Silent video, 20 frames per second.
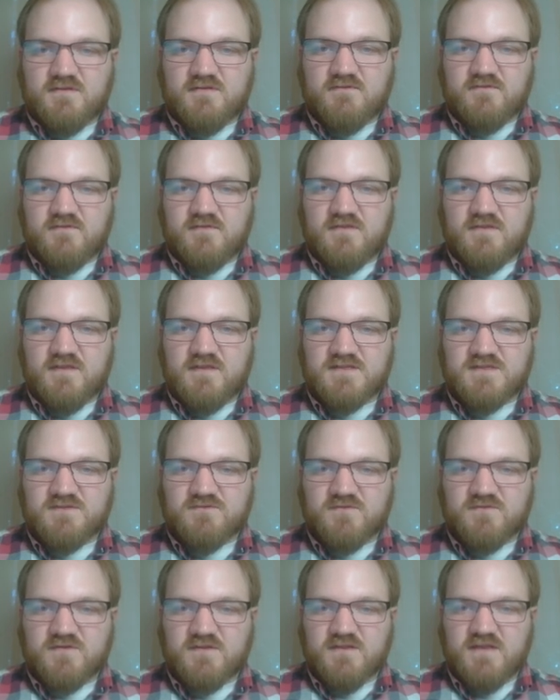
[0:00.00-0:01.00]
if
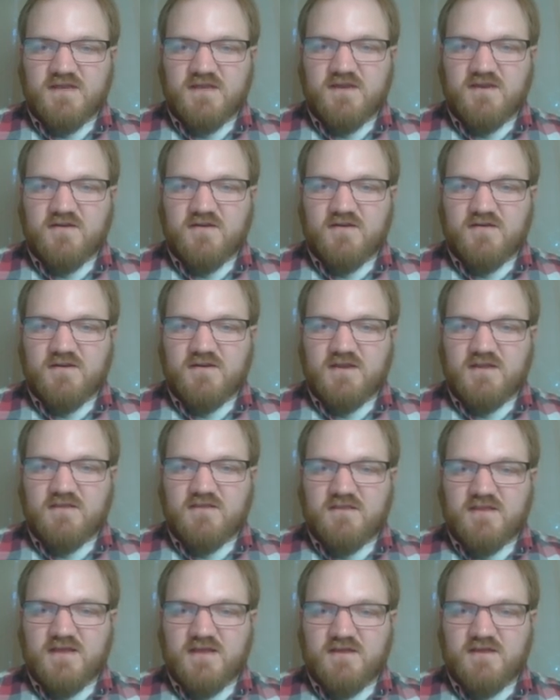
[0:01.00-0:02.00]
this were there,
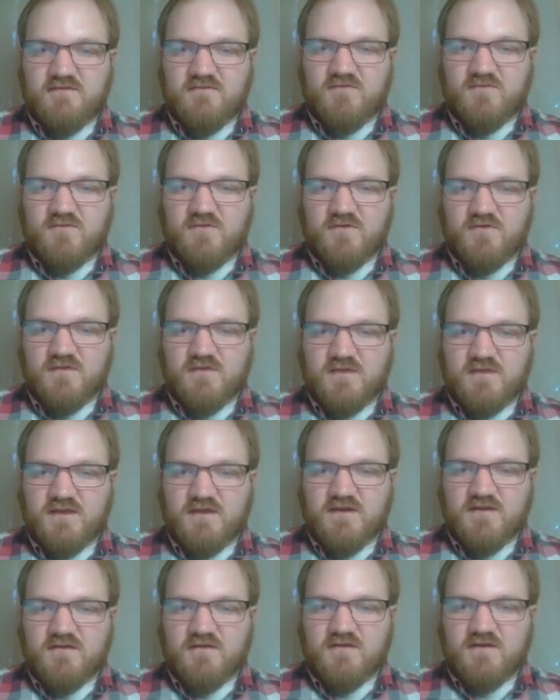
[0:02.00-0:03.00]
and that were
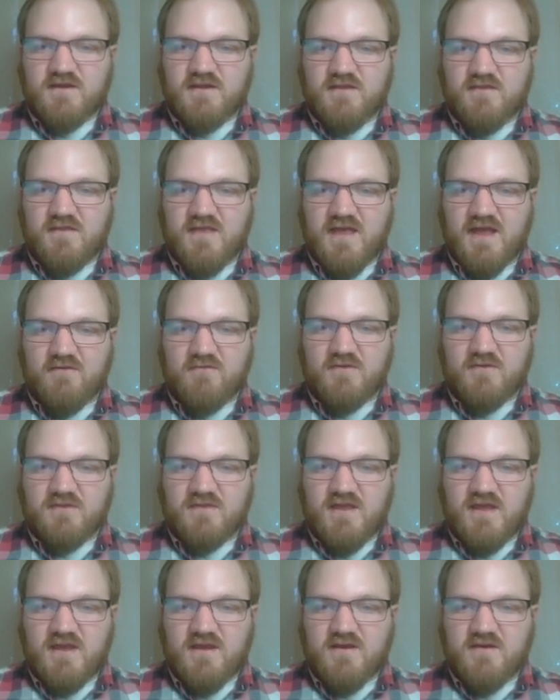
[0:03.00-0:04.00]
there, and that were
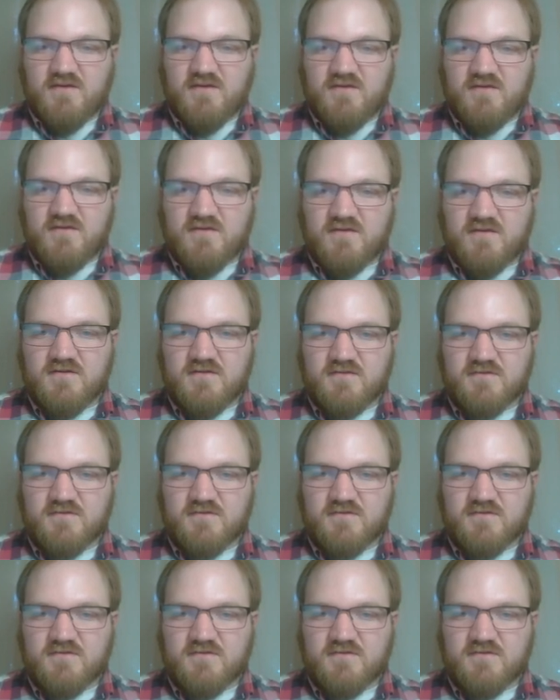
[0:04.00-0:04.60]
there,